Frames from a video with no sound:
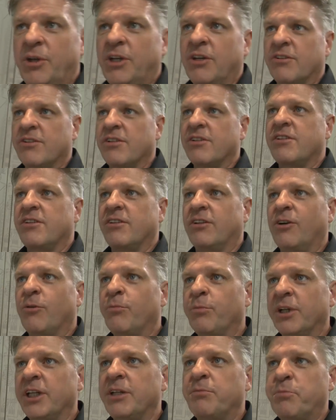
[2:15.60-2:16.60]
because it's a
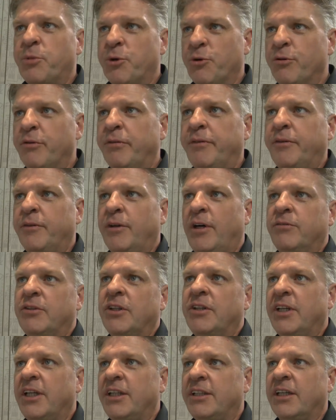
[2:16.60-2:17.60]
complete proof of
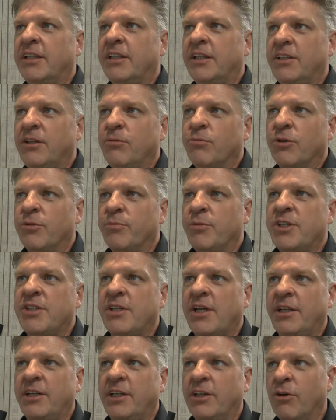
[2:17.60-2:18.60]
the data that he will be
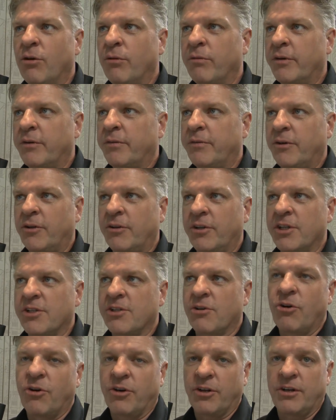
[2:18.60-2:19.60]
sending over for his
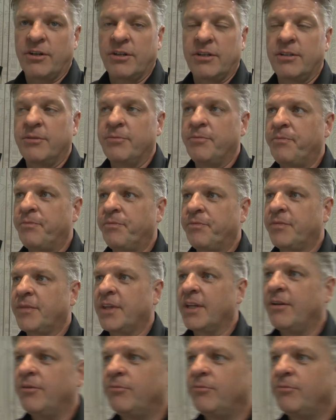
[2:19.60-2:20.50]
order. So that